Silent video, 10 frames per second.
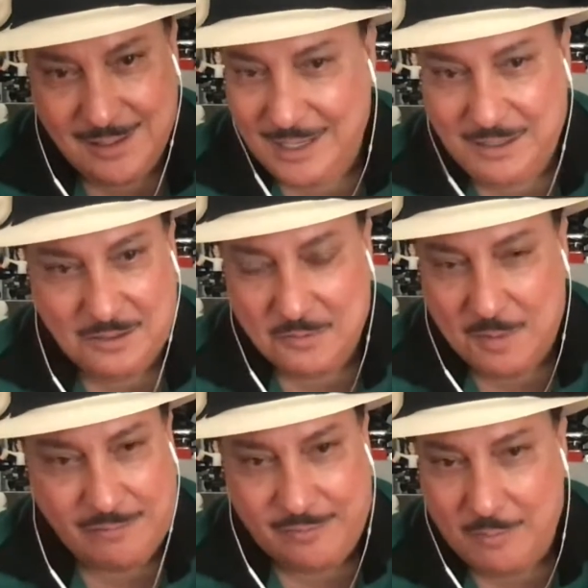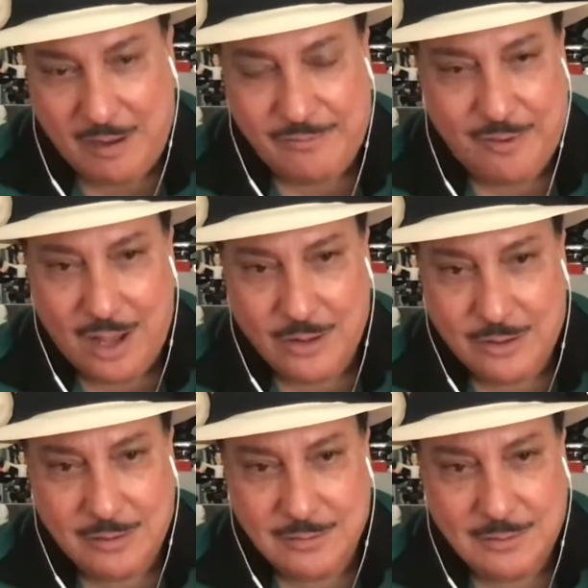and to my
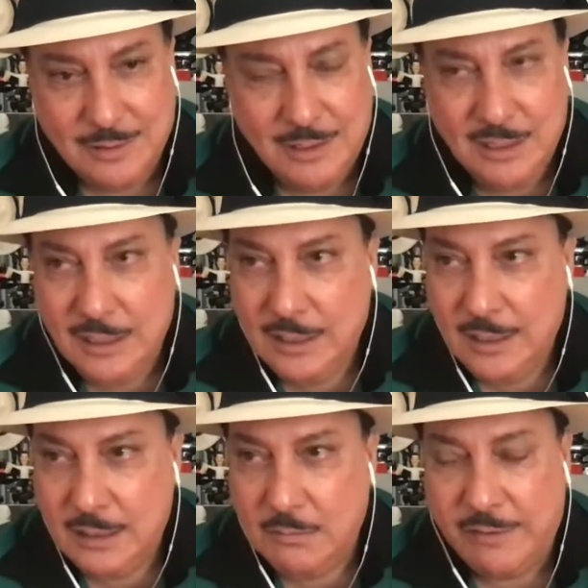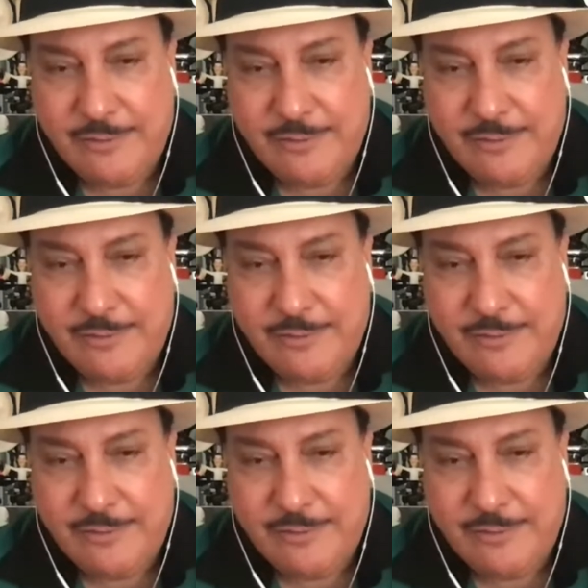father. My